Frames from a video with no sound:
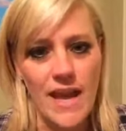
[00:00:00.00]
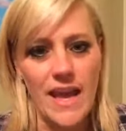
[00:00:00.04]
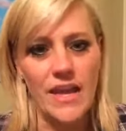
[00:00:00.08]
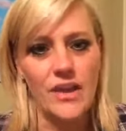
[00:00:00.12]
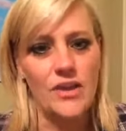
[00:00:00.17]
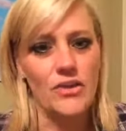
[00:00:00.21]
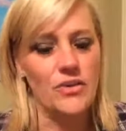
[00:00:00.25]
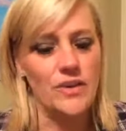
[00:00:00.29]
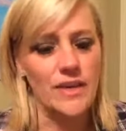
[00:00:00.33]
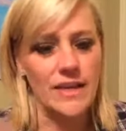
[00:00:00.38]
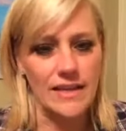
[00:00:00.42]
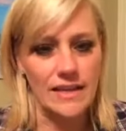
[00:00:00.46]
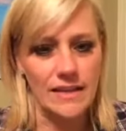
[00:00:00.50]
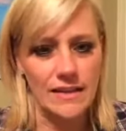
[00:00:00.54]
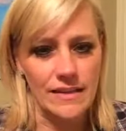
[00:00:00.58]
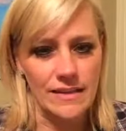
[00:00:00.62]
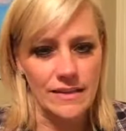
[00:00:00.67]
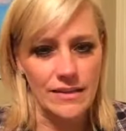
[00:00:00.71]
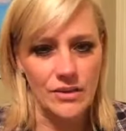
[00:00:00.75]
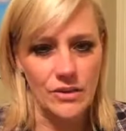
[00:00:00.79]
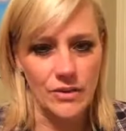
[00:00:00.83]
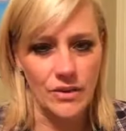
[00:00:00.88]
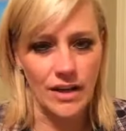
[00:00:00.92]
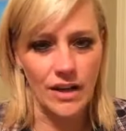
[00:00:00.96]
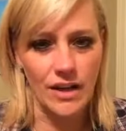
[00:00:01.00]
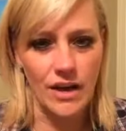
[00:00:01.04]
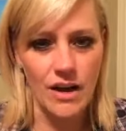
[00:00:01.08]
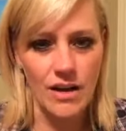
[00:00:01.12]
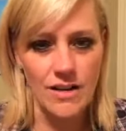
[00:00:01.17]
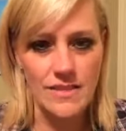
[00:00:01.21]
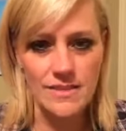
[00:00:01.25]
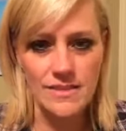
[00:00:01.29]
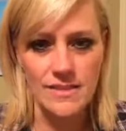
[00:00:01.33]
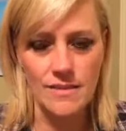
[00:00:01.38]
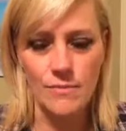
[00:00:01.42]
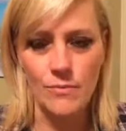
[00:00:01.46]
You can
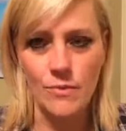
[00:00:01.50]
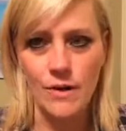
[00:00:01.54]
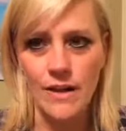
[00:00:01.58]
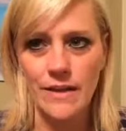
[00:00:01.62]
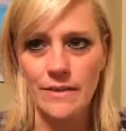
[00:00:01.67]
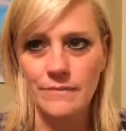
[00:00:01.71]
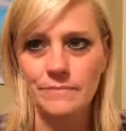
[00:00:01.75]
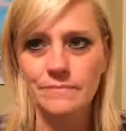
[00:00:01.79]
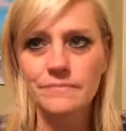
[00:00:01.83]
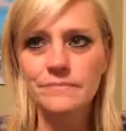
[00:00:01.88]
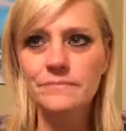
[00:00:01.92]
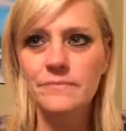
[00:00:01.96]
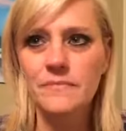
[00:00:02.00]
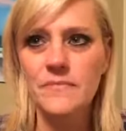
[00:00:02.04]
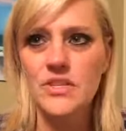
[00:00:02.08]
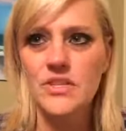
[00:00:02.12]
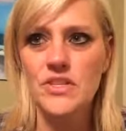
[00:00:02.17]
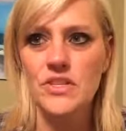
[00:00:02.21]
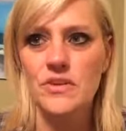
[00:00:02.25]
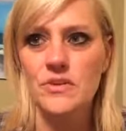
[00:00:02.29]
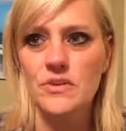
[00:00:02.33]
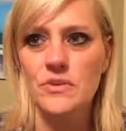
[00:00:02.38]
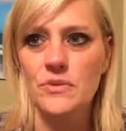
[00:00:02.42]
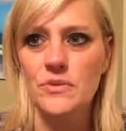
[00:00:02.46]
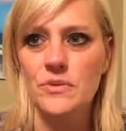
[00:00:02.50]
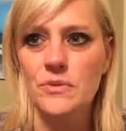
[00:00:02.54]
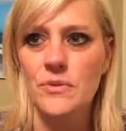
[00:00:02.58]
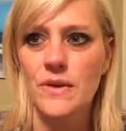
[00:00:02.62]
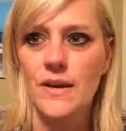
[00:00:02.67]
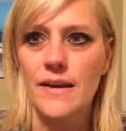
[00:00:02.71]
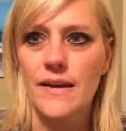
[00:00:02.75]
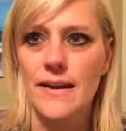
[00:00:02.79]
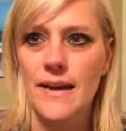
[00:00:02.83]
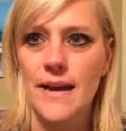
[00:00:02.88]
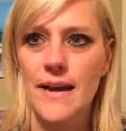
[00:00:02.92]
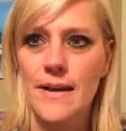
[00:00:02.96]
cause someone to
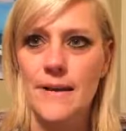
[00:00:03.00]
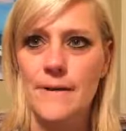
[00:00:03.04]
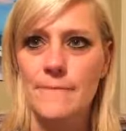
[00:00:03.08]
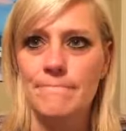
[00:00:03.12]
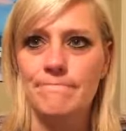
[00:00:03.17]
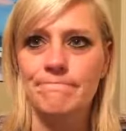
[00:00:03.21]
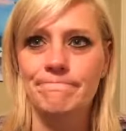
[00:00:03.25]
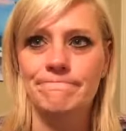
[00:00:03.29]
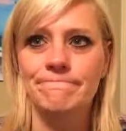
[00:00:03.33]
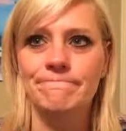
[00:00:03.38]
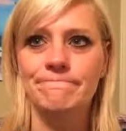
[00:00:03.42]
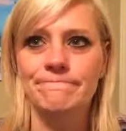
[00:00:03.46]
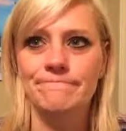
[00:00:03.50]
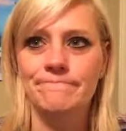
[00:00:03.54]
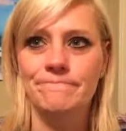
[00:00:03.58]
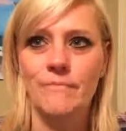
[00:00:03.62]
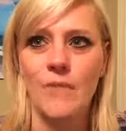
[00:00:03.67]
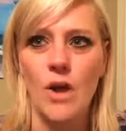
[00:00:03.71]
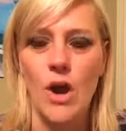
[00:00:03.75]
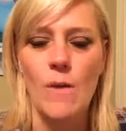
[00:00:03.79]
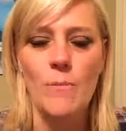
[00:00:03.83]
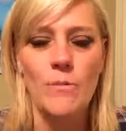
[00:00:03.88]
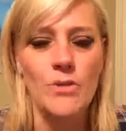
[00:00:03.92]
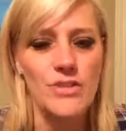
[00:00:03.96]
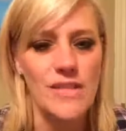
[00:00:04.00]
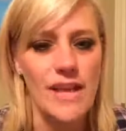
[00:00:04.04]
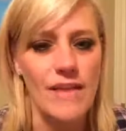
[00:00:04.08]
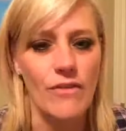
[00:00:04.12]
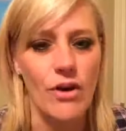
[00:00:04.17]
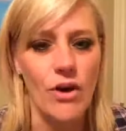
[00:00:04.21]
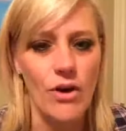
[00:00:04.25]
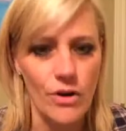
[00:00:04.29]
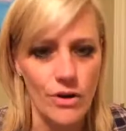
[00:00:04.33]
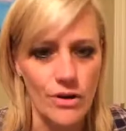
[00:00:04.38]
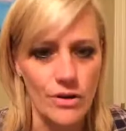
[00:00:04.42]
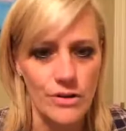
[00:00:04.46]
almost have a
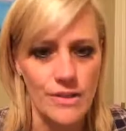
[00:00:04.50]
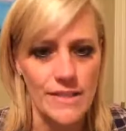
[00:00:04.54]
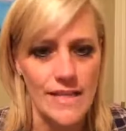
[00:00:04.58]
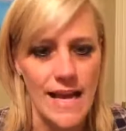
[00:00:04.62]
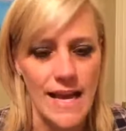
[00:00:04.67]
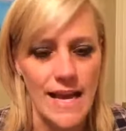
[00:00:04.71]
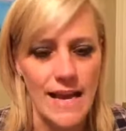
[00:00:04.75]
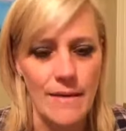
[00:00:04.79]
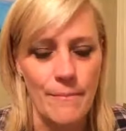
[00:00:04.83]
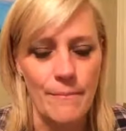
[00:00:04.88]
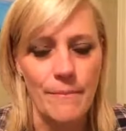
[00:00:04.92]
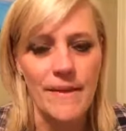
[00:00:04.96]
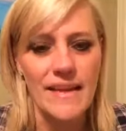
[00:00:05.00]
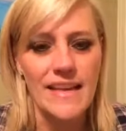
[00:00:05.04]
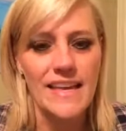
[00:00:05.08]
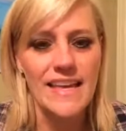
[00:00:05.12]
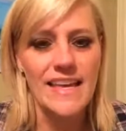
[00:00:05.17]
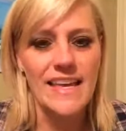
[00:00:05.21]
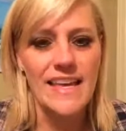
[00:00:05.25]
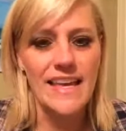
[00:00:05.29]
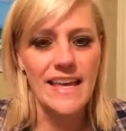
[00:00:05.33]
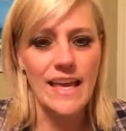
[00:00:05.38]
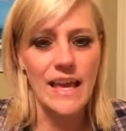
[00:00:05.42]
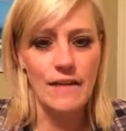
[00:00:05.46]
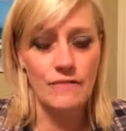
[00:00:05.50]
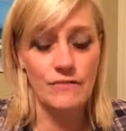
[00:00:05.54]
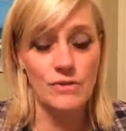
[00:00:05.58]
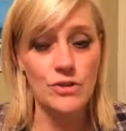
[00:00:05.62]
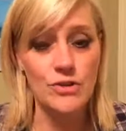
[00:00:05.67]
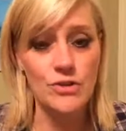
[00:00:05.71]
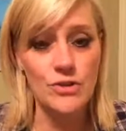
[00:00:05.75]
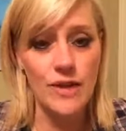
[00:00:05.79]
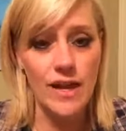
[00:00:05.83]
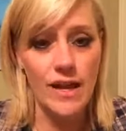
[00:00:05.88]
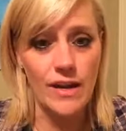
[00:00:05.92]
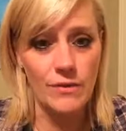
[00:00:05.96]
harder time if you
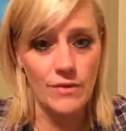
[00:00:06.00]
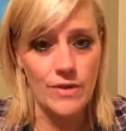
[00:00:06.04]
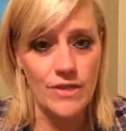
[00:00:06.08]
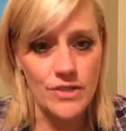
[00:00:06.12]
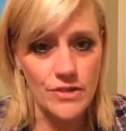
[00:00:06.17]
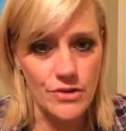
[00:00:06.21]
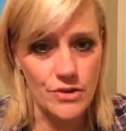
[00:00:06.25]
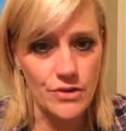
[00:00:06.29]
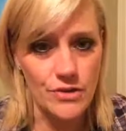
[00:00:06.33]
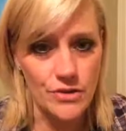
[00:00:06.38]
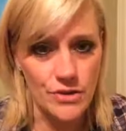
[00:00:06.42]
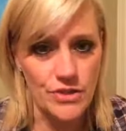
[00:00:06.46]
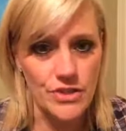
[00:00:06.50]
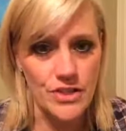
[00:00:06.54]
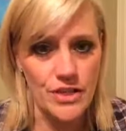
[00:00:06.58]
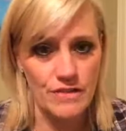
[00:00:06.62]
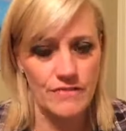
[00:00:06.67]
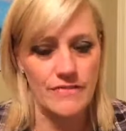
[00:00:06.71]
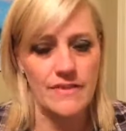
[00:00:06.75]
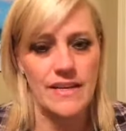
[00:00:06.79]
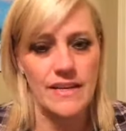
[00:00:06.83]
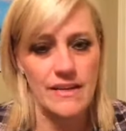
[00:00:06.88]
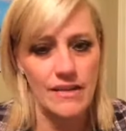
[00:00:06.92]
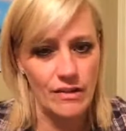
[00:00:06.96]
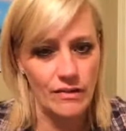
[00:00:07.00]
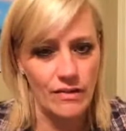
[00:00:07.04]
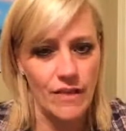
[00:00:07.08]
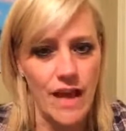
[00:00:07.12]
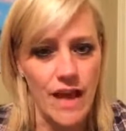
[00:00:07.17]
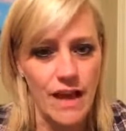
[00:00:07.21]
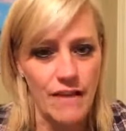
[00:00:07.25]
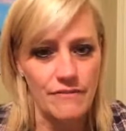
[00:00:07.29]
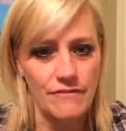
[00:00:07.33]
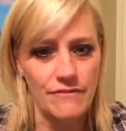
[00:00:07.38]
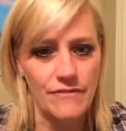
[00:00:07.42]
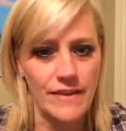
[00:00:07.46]
try to insert yourself into their
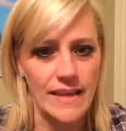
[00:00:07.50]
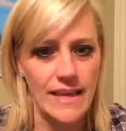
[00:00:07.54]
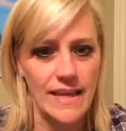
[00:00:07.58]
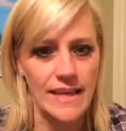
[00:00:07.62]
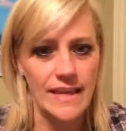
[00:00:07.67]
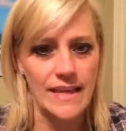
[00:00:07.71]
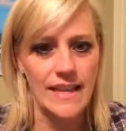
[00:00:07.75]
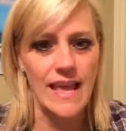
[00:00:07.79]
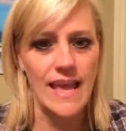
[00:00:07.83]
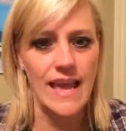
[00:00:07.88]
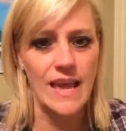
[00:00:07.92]
life in a